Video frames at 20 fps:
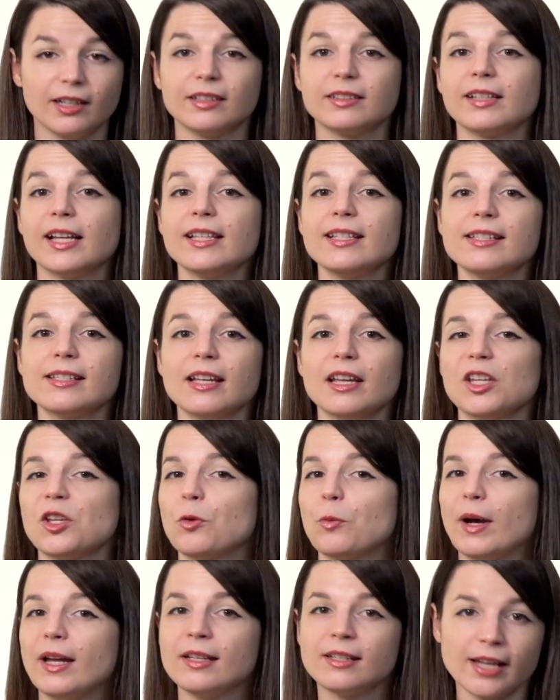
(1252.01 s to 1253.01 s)
Let's say
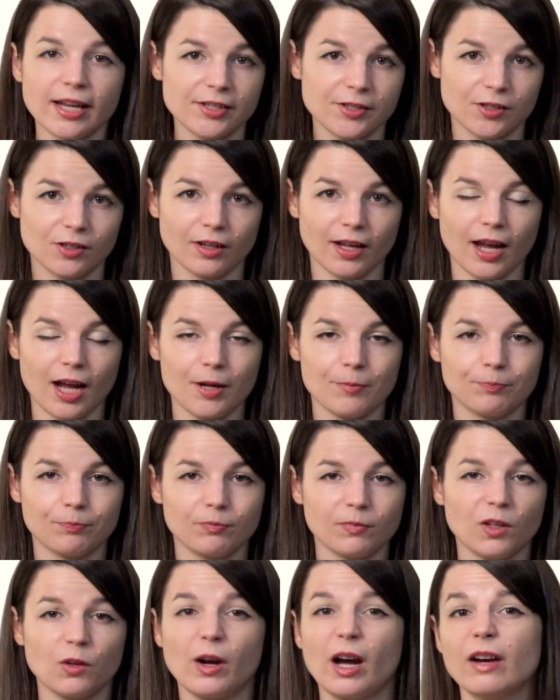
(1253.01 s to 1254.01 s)
you went yesterday.
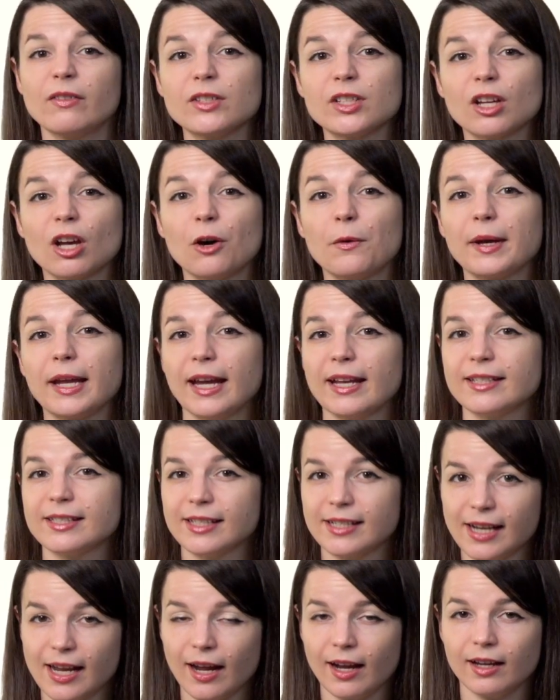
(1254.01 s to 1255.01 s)
You have to go again
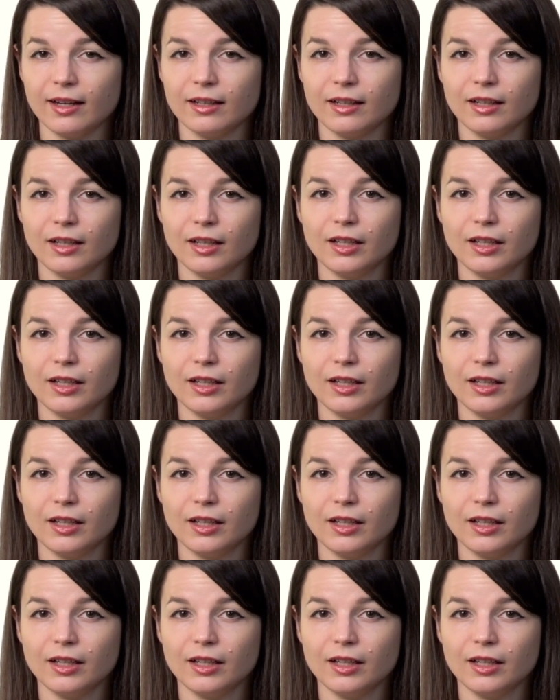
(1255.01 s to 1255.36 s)
today.